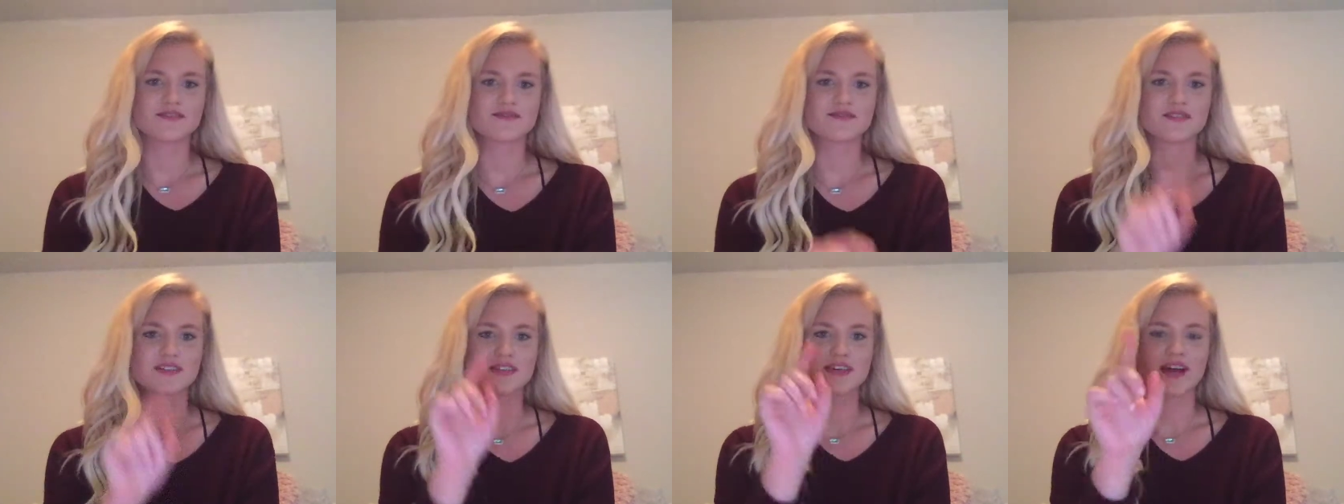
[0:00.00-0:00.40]

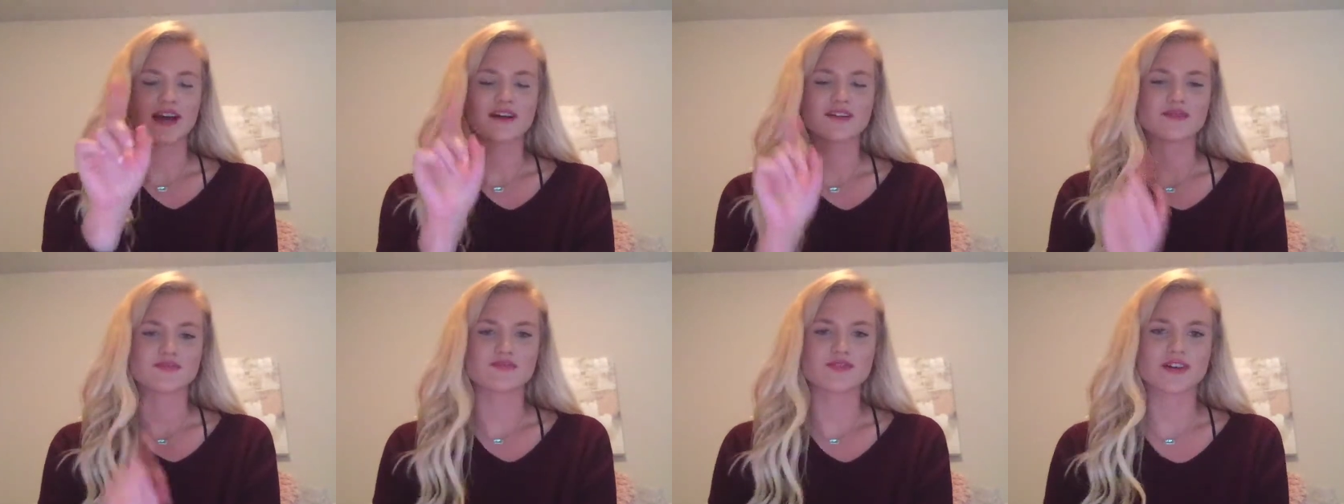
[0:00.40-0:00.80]

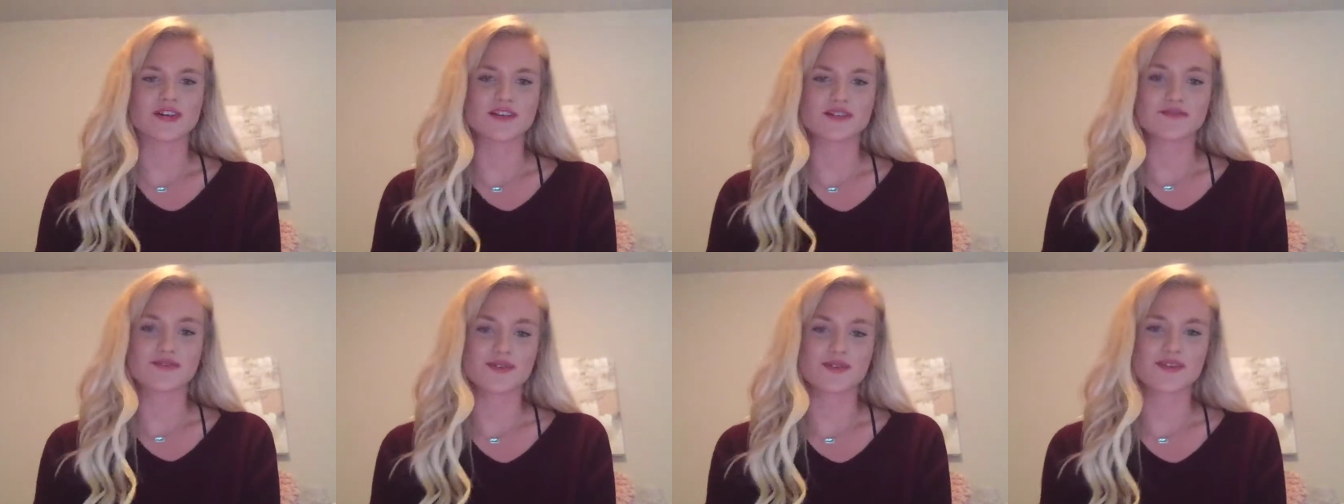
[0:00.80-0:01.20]
recalibrate
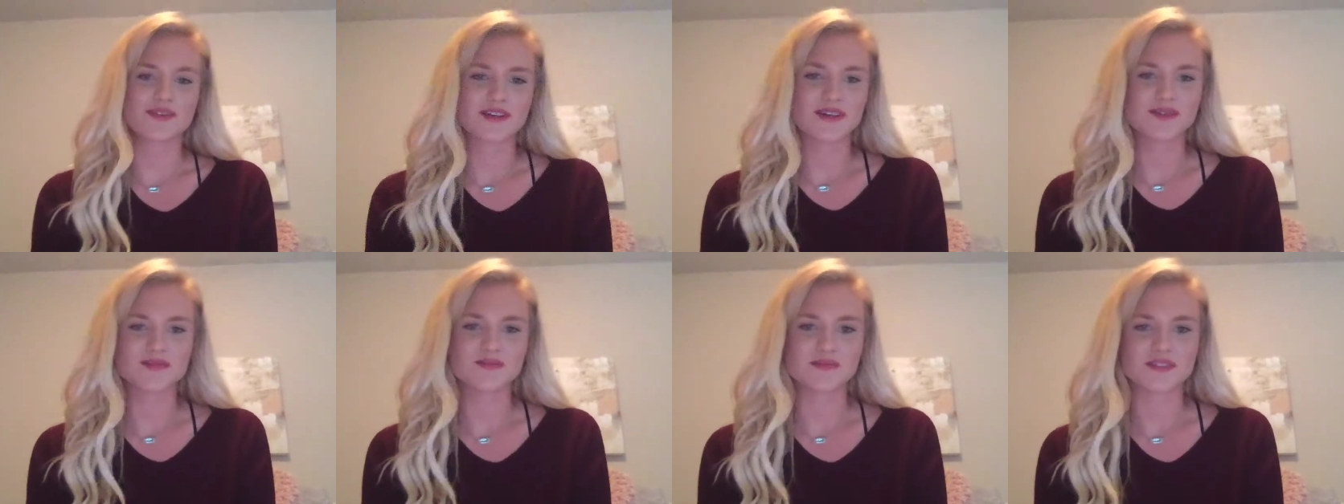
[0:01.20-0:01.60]
it for
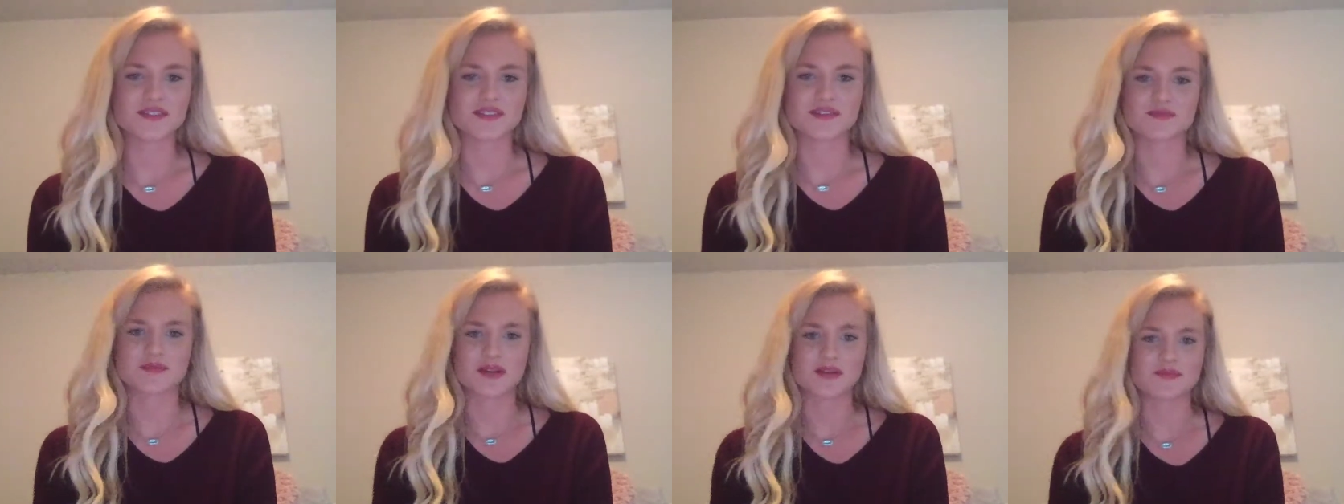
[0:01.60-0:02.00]
them, and
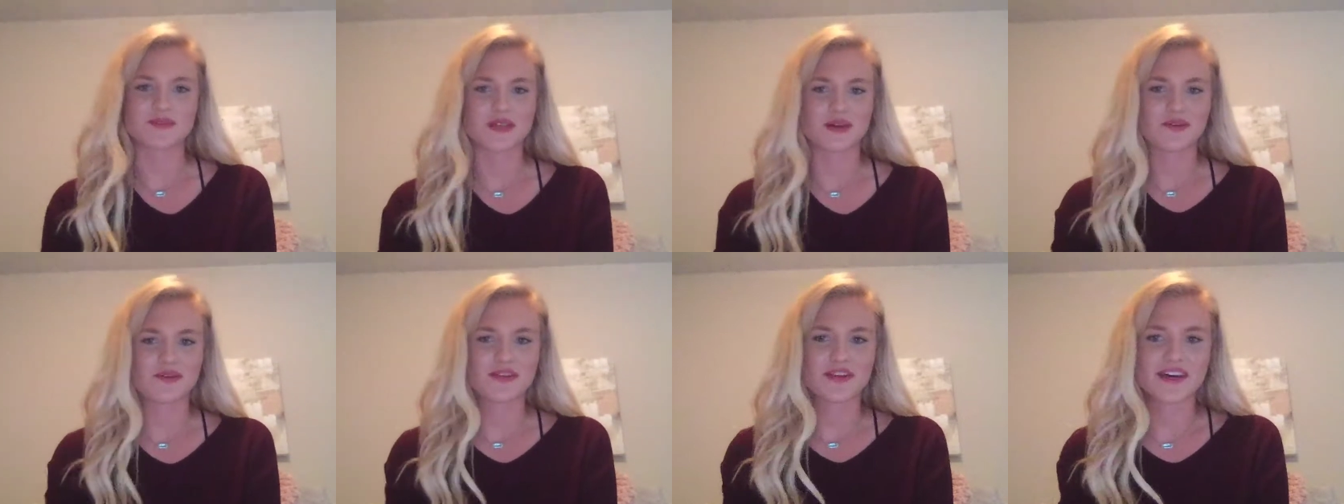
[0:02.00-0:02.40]
sometimes
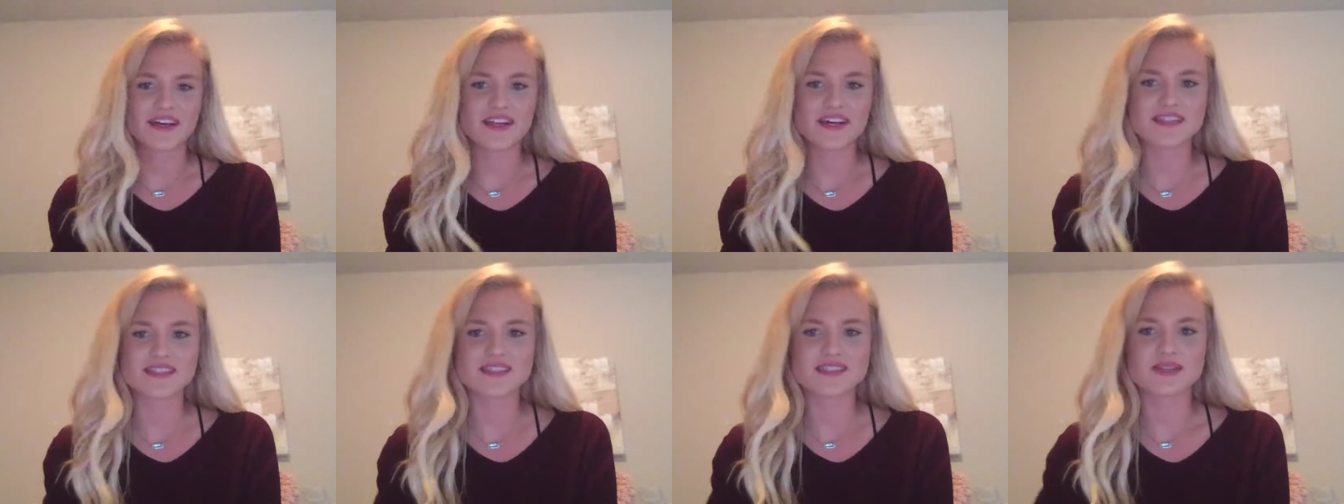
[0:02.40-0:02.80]
they would let
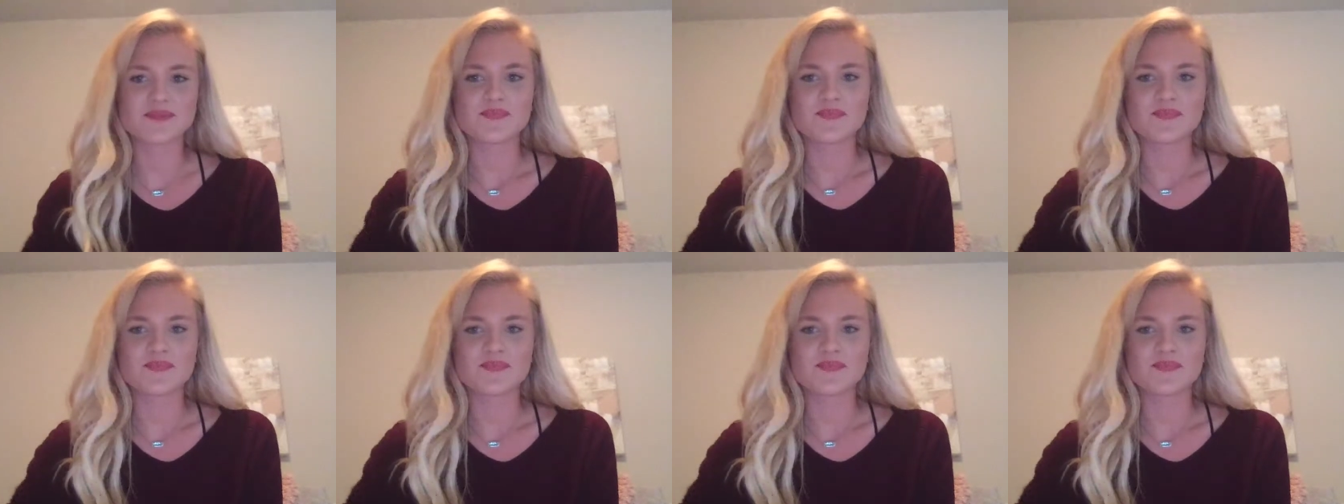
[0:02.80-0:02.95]
us.